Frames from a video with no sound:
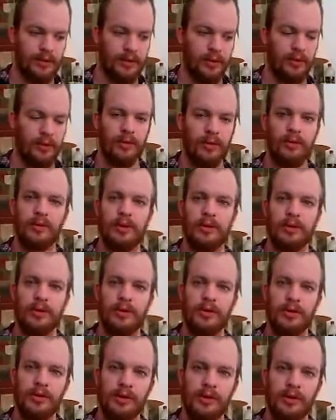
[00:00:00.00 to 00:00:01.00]
you
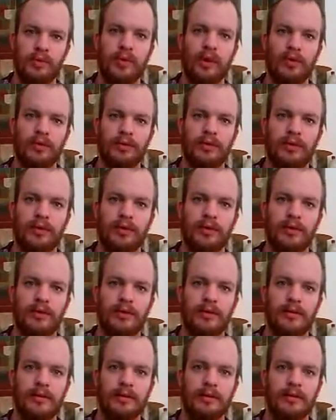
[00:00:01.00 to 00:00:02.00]
you want
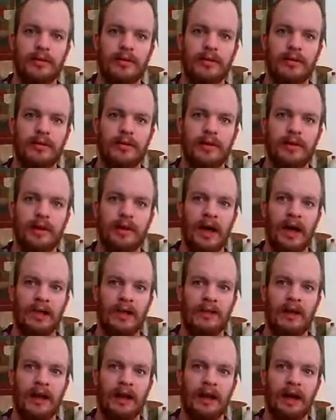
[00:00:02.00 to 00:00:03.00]

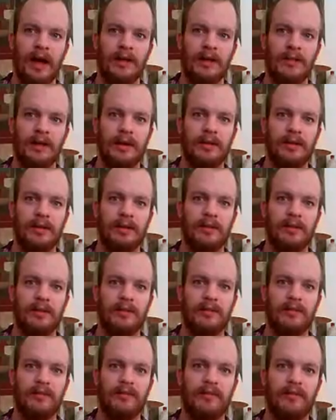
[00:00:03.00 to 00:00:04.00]
I mean
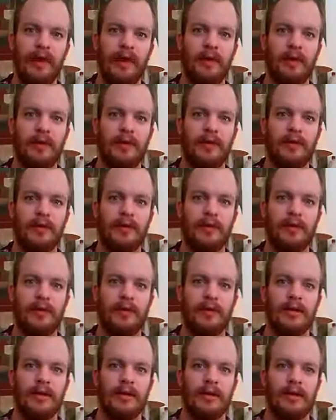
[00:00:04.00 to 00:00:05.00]
very
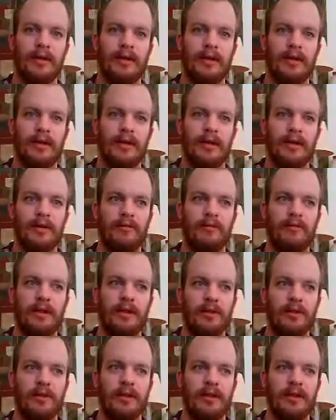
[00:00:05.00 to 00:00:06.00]

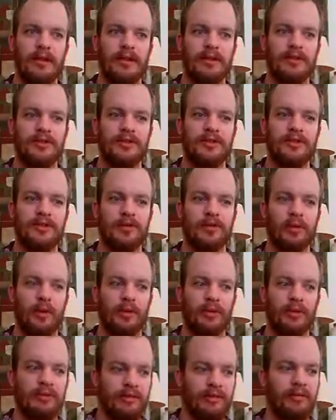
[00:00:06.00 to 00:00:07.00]
very
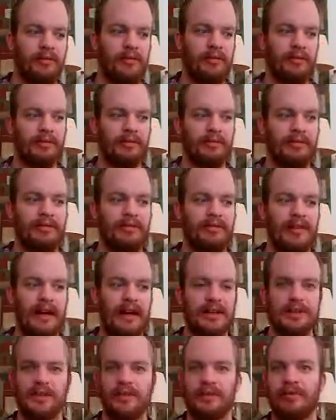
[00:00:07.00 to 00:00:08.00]
strong
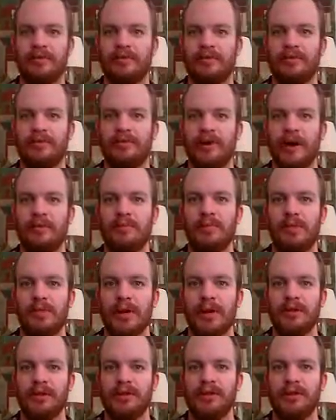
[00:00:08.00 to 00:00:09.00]
fast
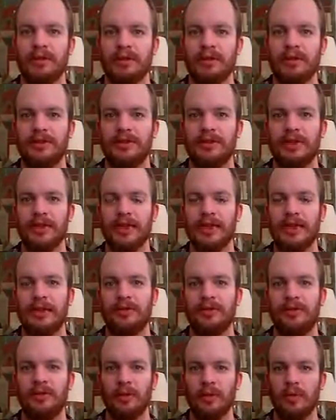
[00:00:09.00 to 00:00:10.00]
vibrations
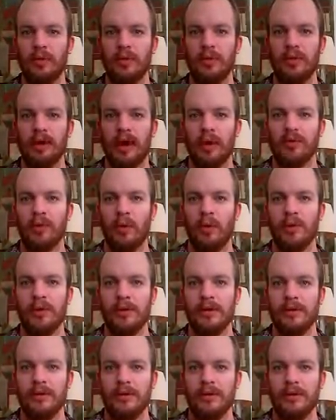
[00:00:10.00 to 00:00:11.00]
into a
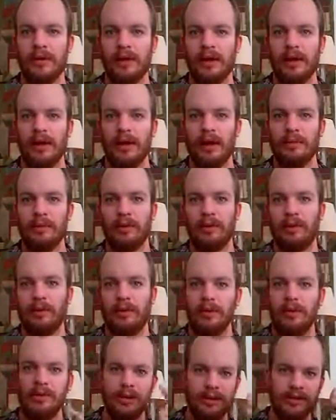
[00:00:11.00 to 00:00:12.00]
target. I mean
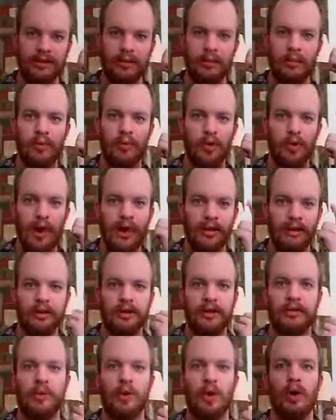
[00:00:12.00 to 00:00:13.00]
whether it's the brain,
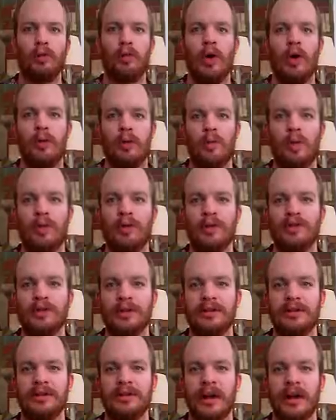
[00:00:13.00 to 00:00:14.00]
whether
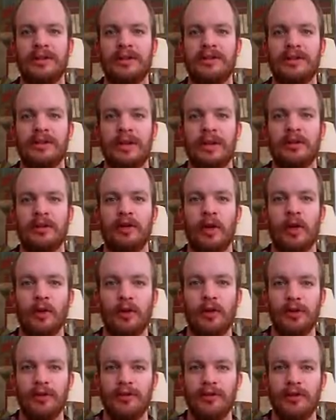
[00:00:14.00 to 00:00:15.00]
it's a
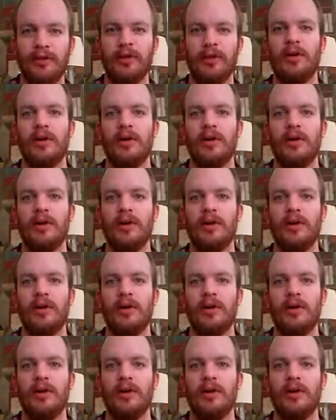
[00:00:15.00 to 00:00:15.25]
nerve